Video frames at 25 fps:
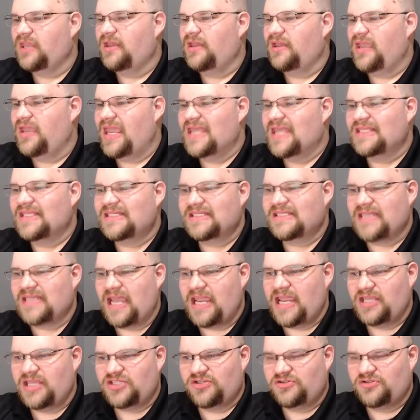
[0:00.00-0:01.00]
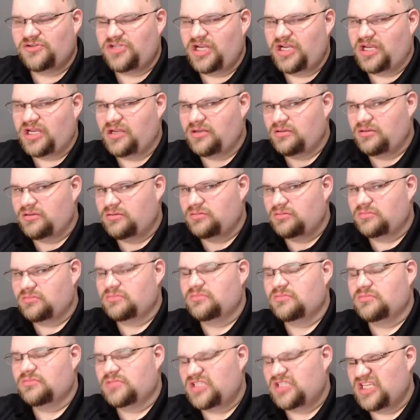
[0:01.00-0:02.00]
Insight, so she
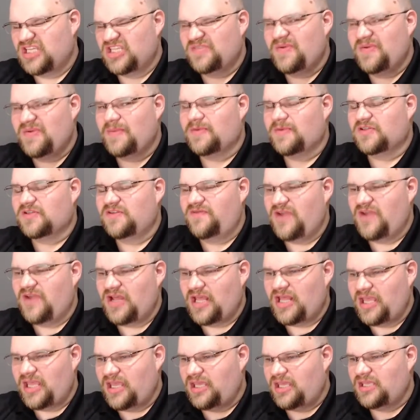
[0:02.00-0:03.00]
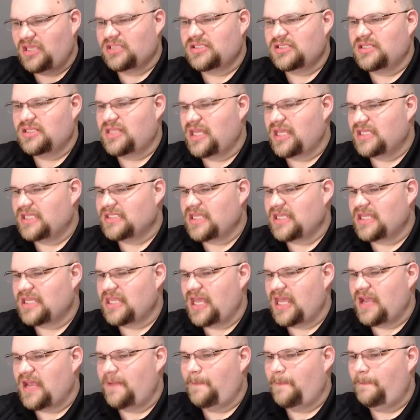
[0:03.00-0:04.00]
can sense people's feelings and things like
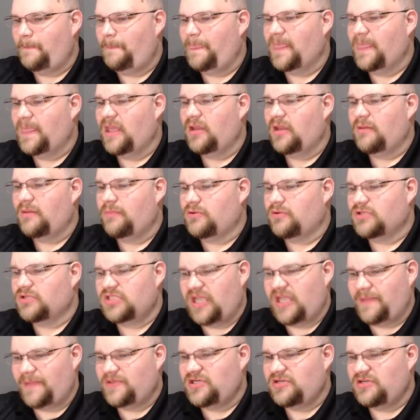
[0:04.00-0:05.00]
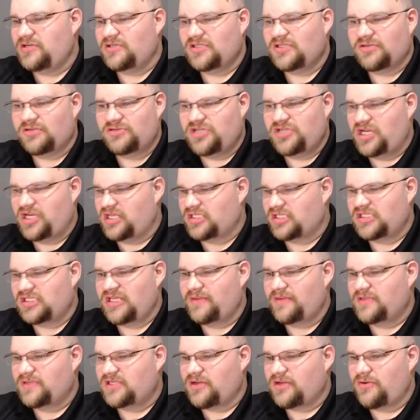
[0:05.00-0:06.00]
that. Perception, so she can see
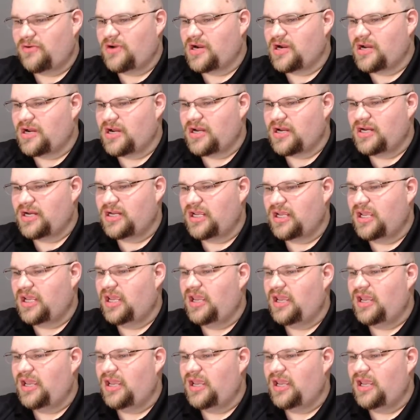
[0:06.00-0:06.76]
what's going on.